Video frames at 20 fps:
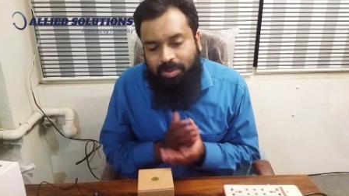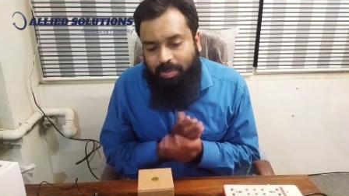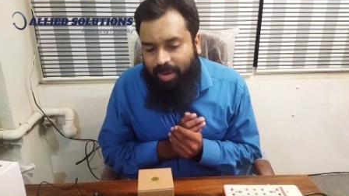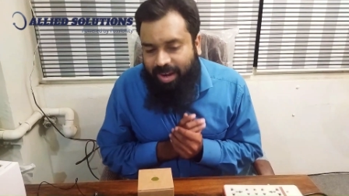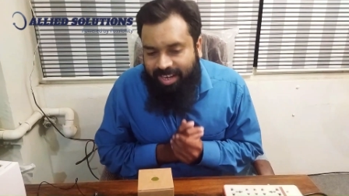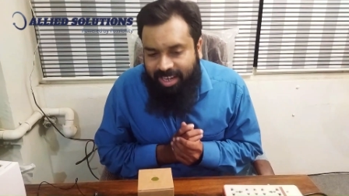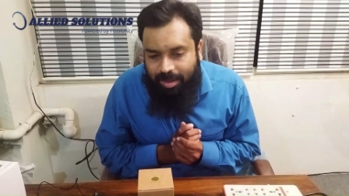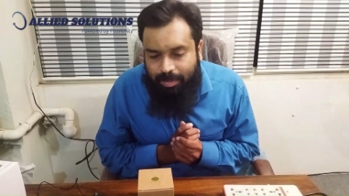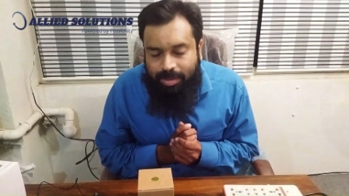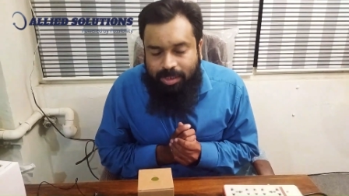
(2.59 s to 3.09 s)

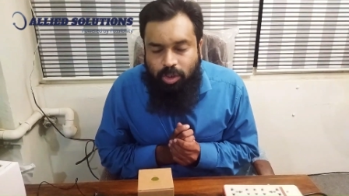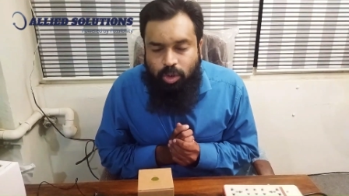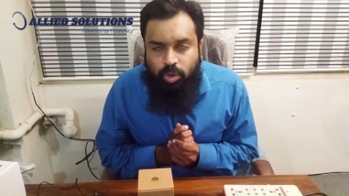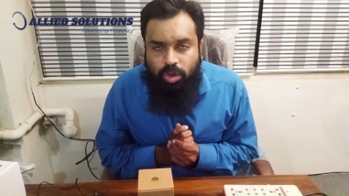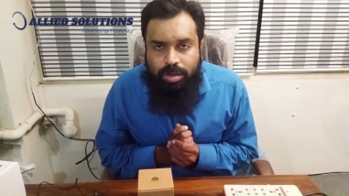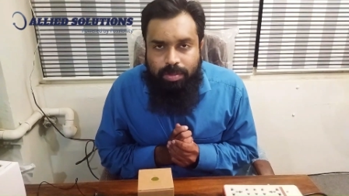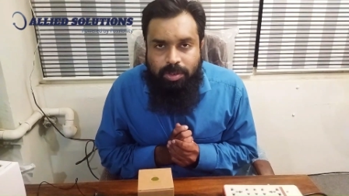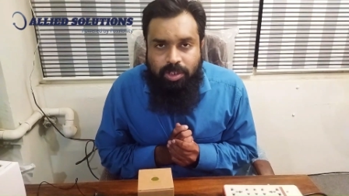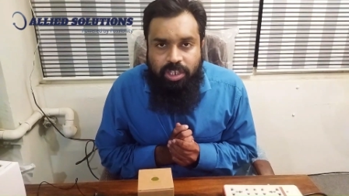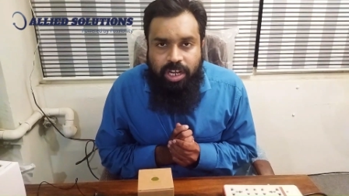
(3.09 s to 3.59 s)
My name is
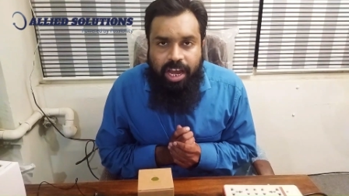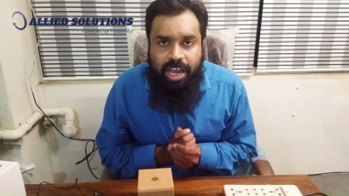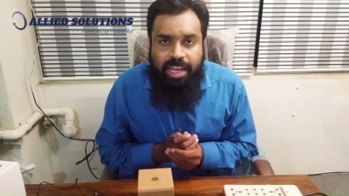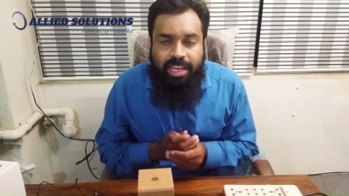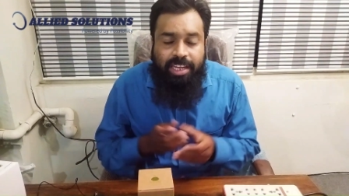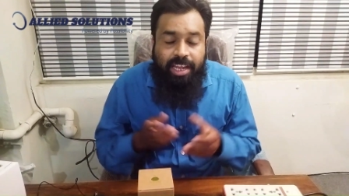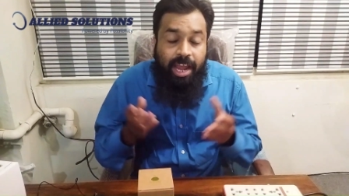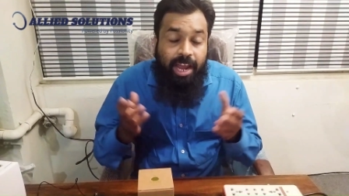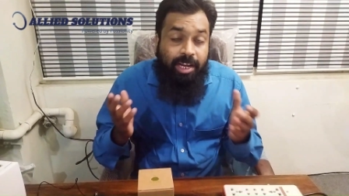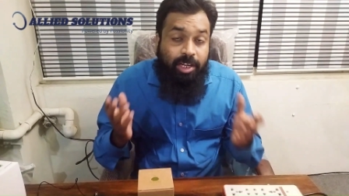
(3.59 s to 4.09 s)
Shoaib
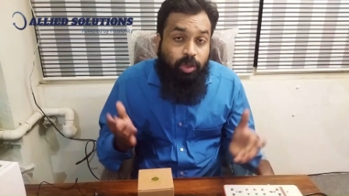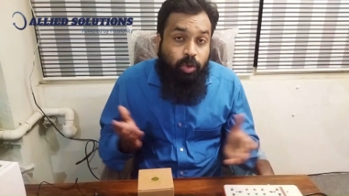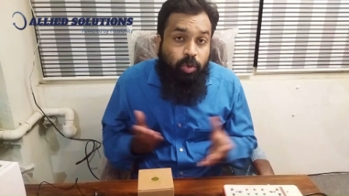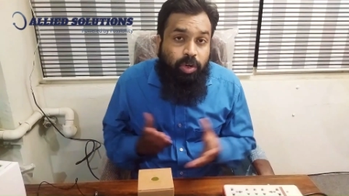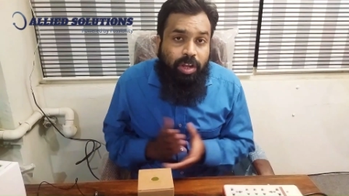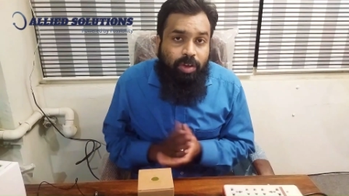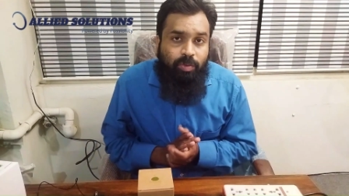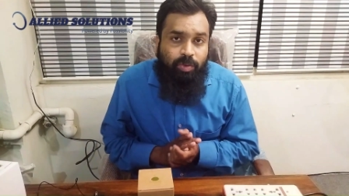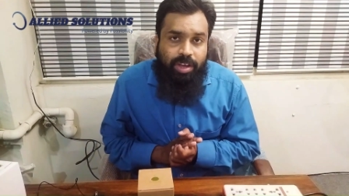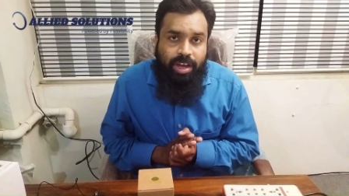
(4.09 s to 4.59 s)
Shaheen and
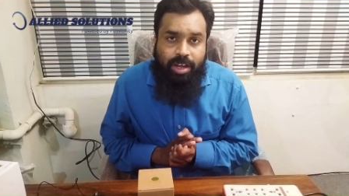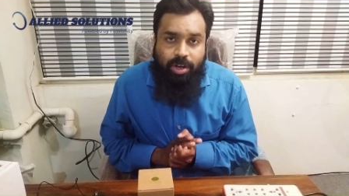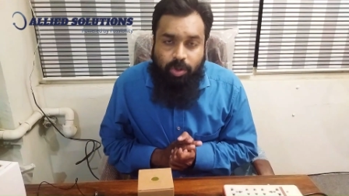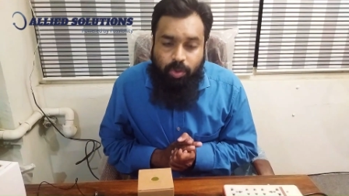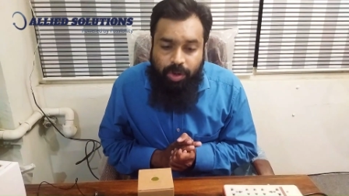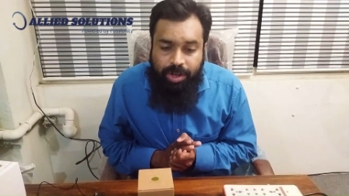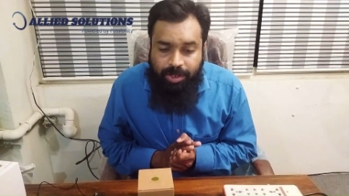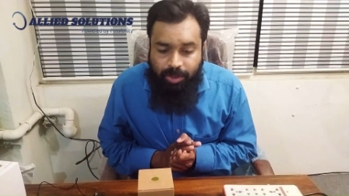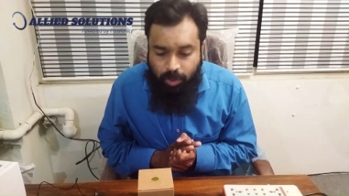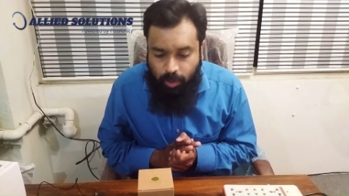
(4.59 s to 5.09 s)
today we are
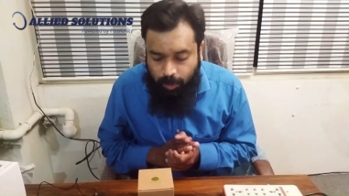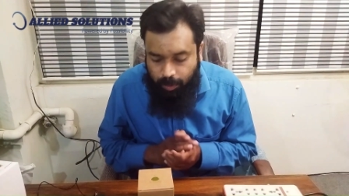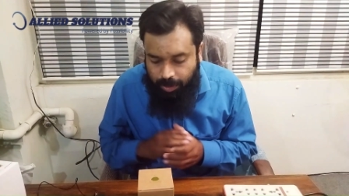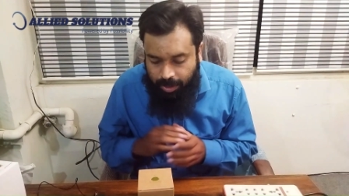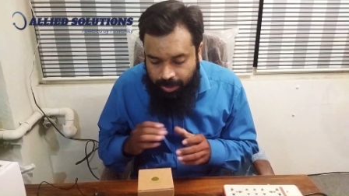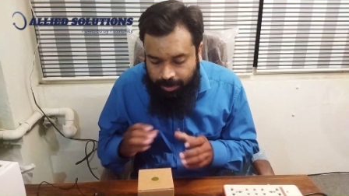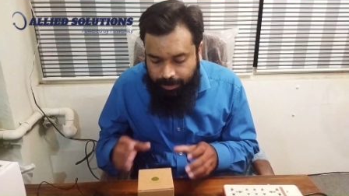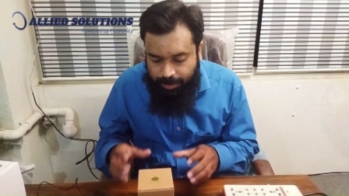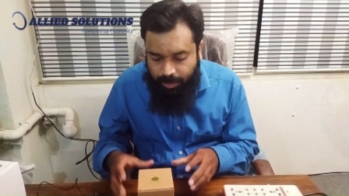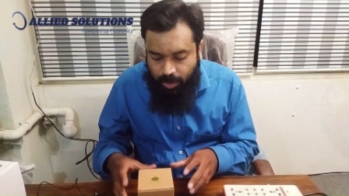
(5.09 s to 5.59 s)
going to
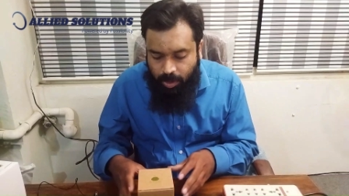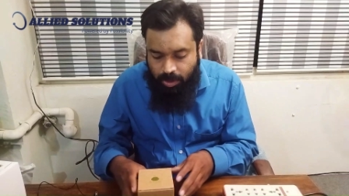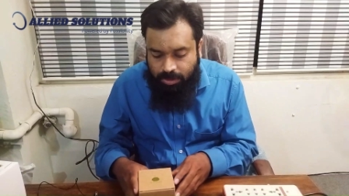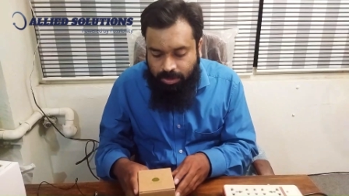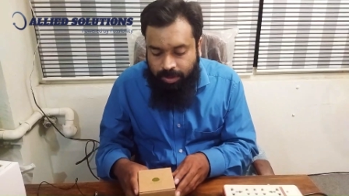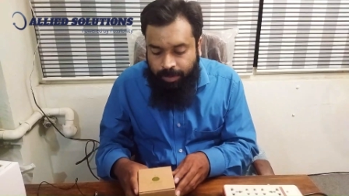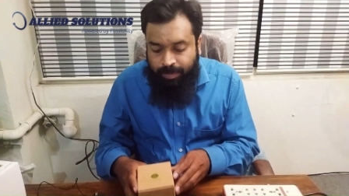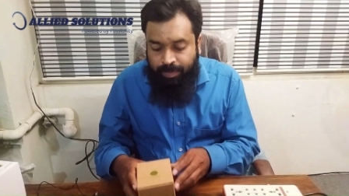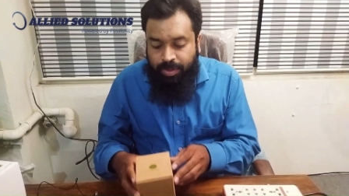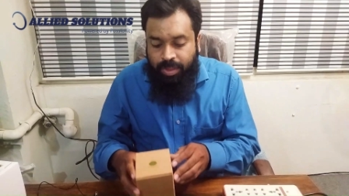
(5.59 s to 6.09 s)

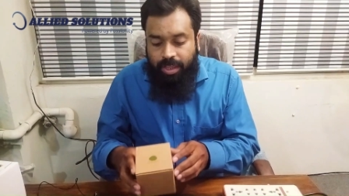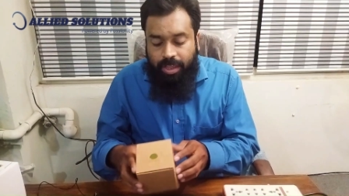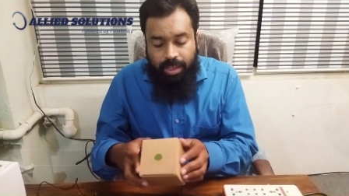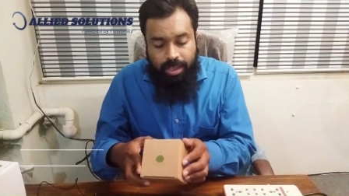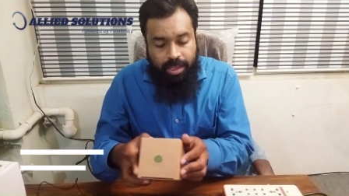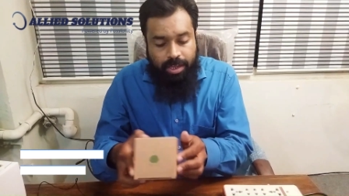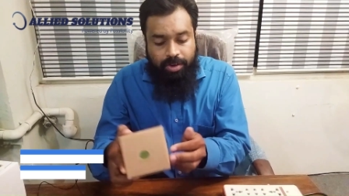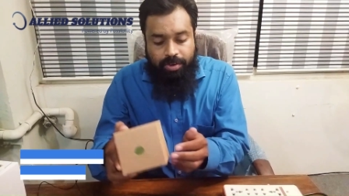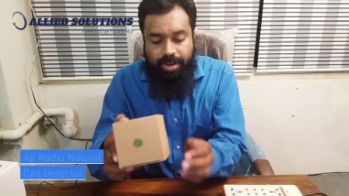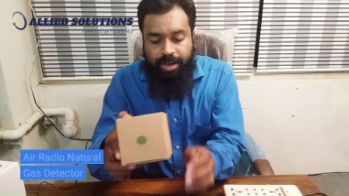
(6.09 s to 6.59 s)
unbox
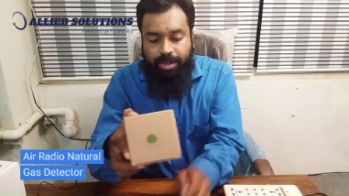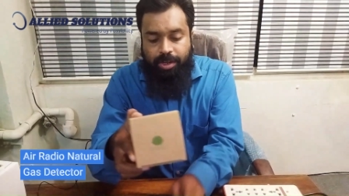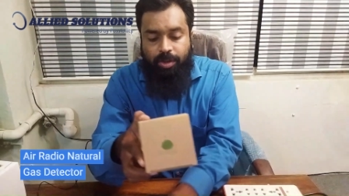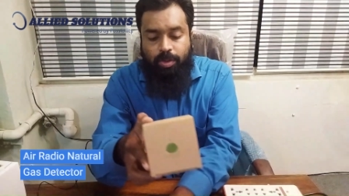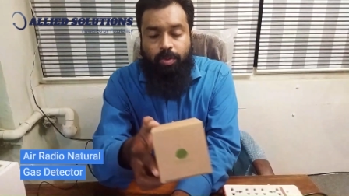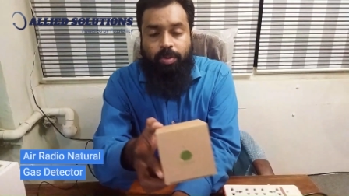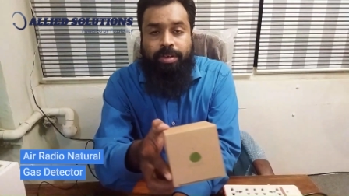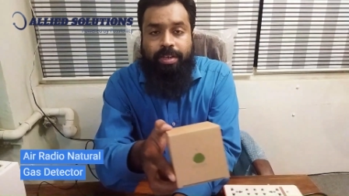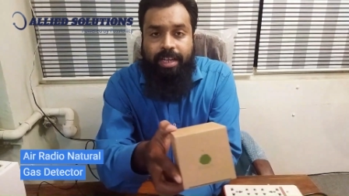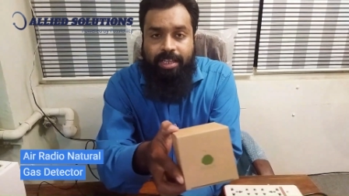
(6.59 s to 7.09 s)
Air
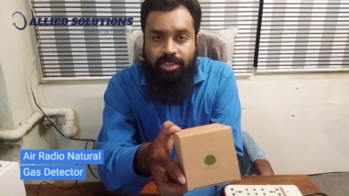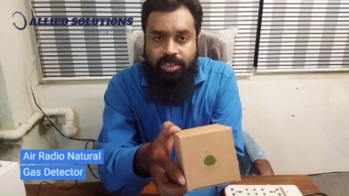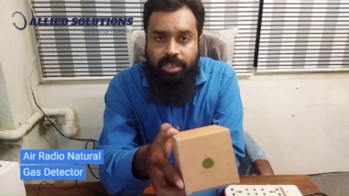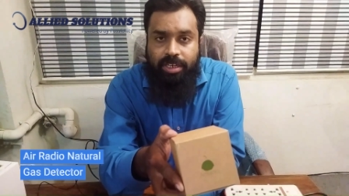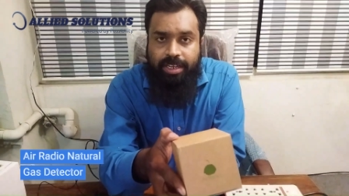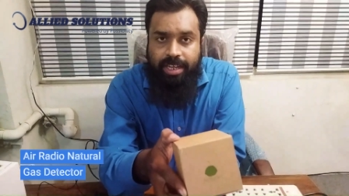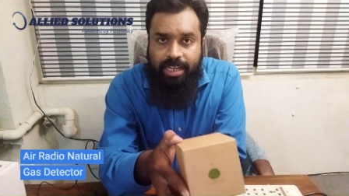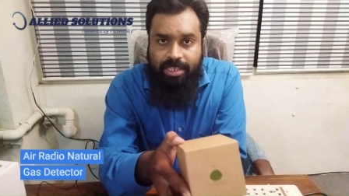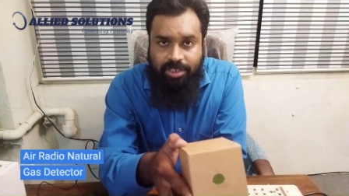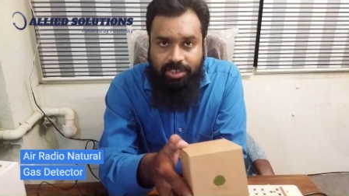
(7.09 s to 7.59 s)
Radio natural
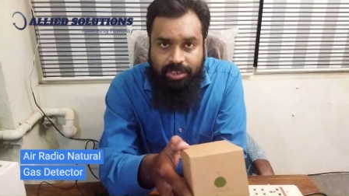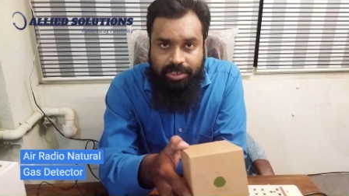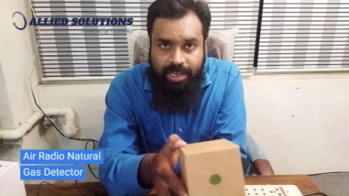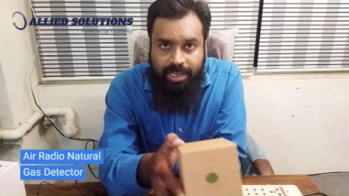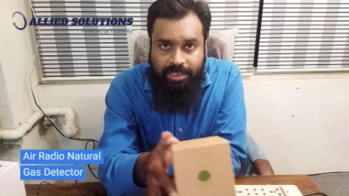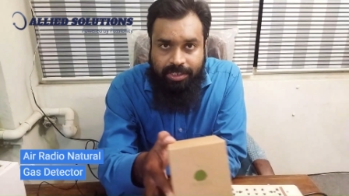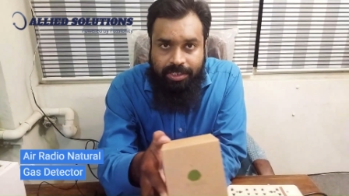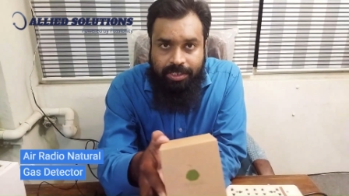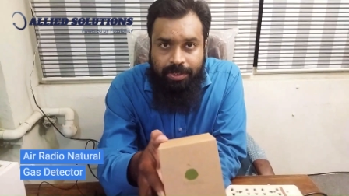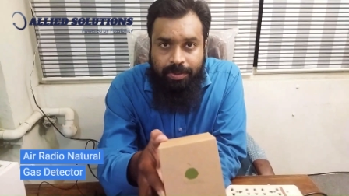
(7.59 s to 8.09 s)
gas
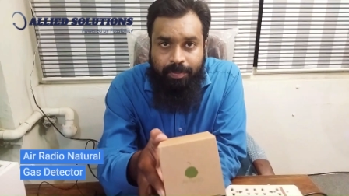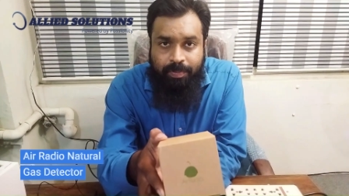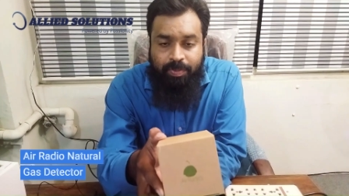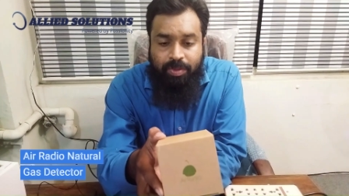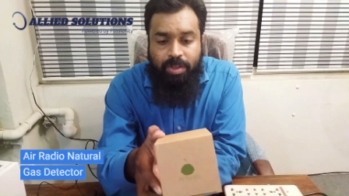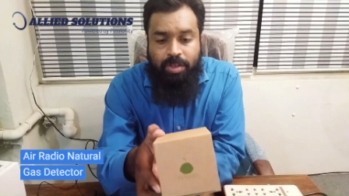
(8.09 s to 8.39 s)
detector.